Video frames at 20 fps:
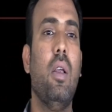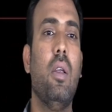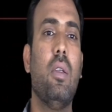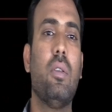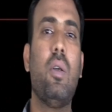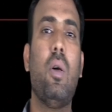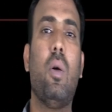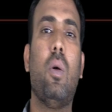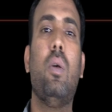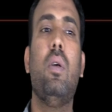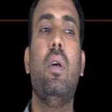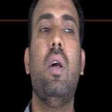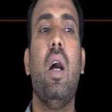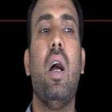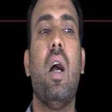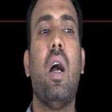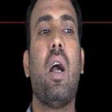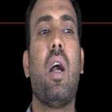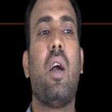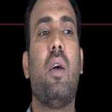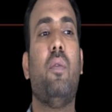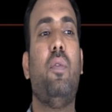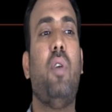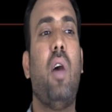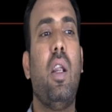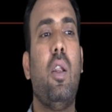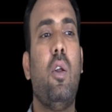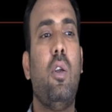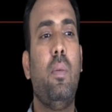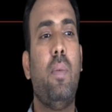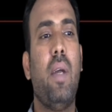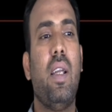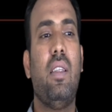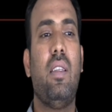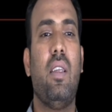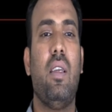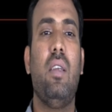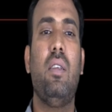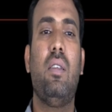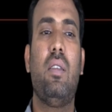So followed by
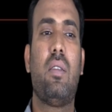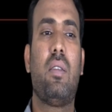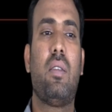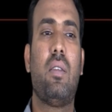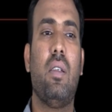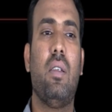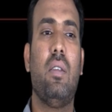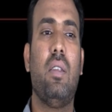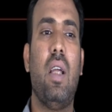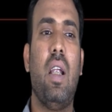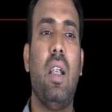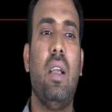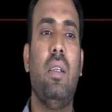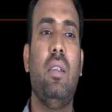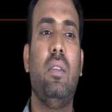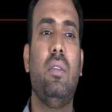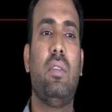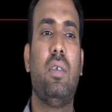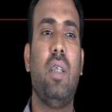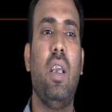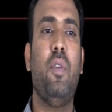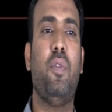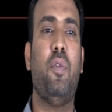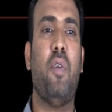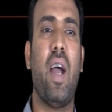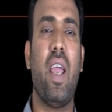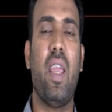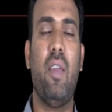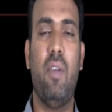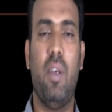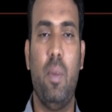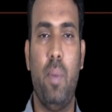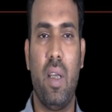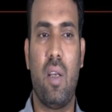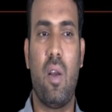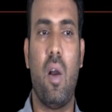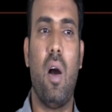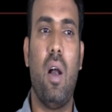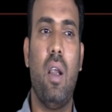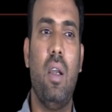this, then C5 will be
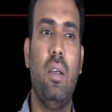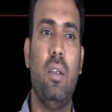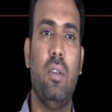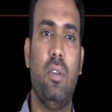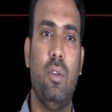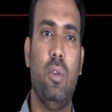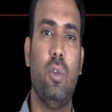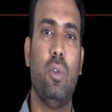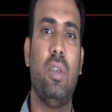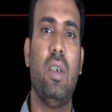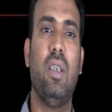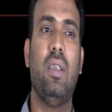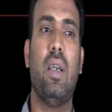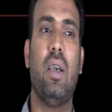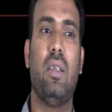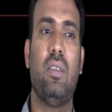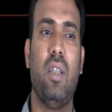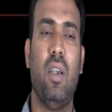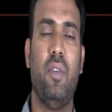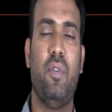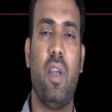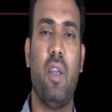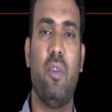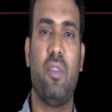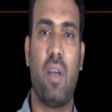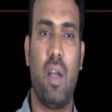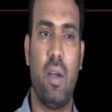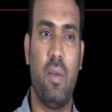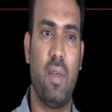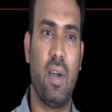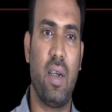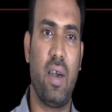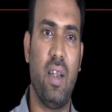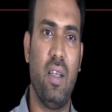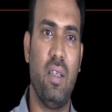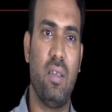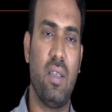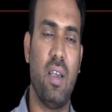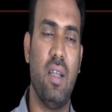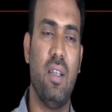called using that C5
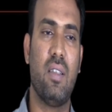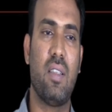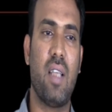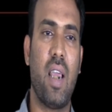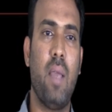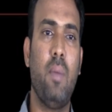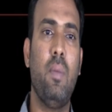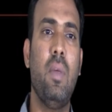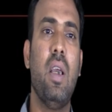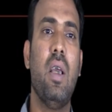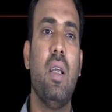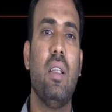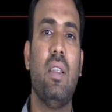convertase enzyme.